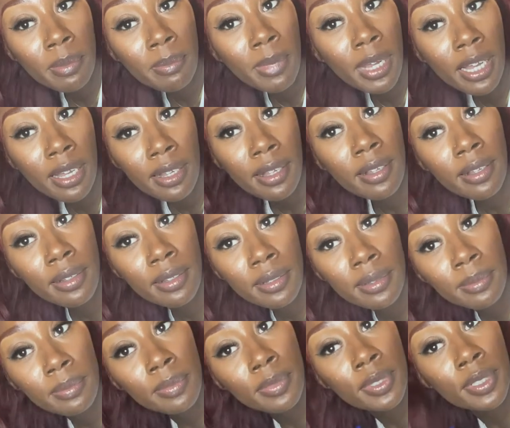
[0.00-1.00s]
my
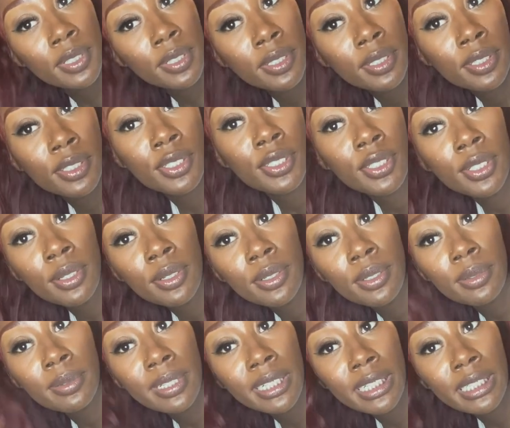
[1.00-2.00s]
um
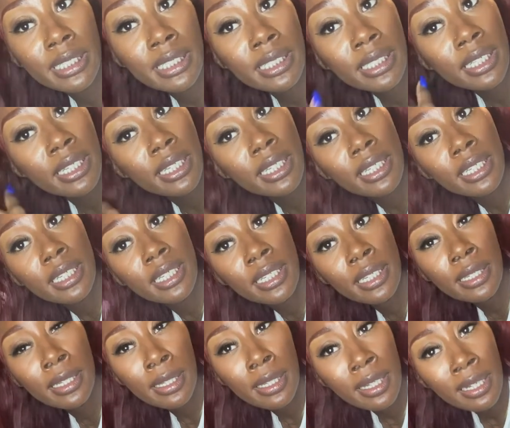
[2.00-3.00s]
shoulder rest
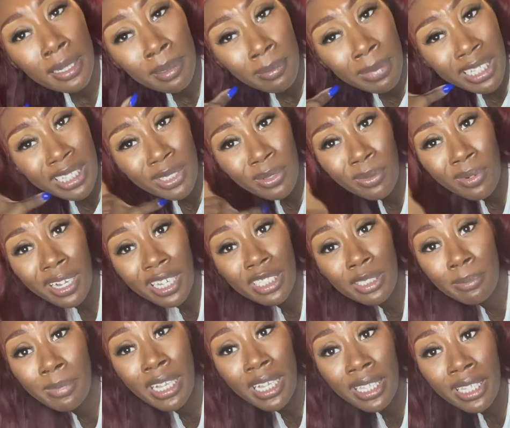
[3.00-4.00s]
in to
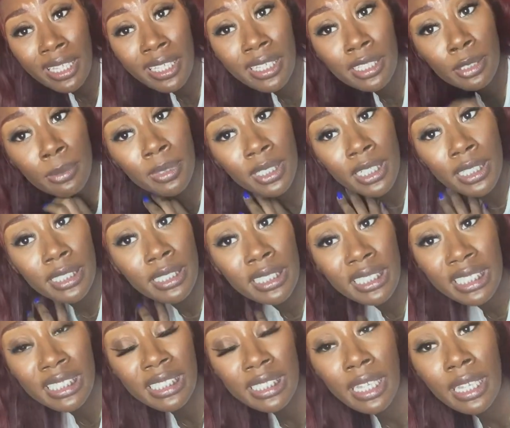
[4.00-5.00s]
wash my hands because I
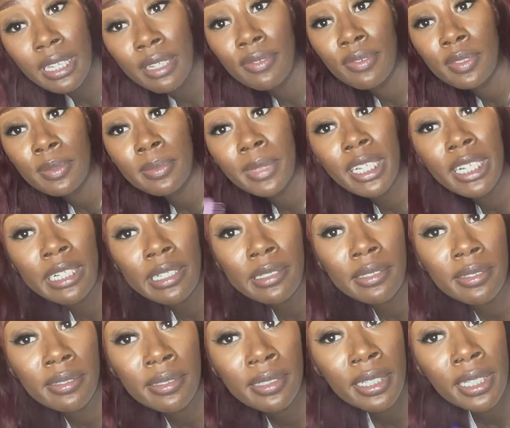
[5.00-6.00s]
just came from
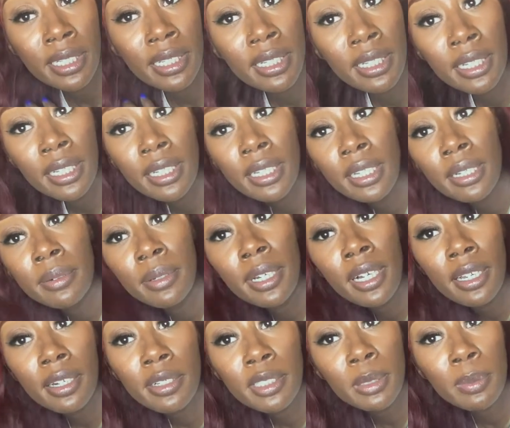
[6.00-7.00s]
out and with
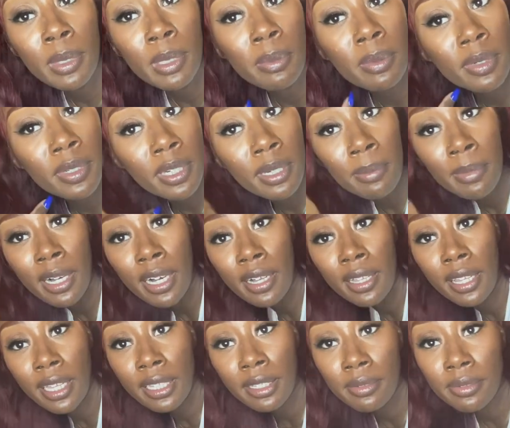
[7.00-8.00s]
all those people in the mall,
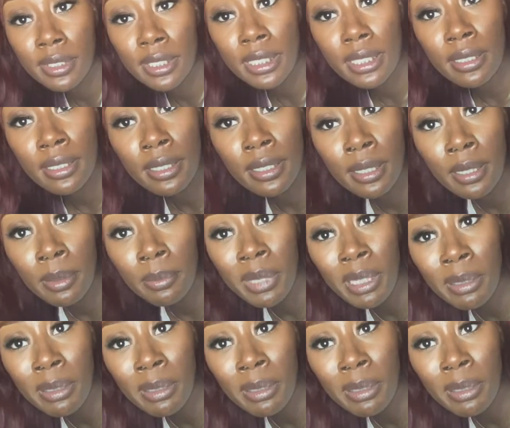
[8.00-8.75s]
like it was a, a bit